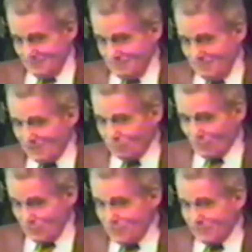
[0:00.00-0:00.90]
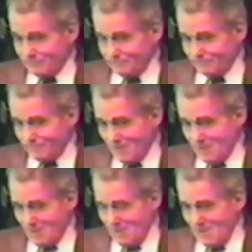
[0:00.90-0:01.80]
That's what they're doing.
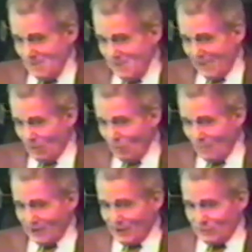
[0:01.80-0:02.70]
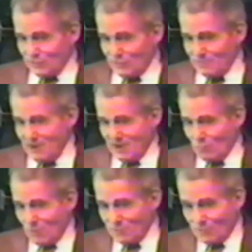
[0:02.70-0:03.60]
And all they got to do is make
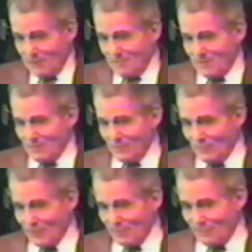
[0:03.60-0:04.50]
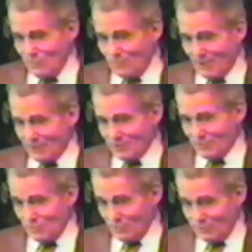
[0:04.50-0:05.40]
one slip coming through there in a few places.
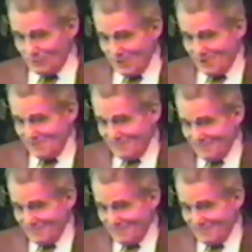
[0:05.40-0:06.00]
You know what you'll have?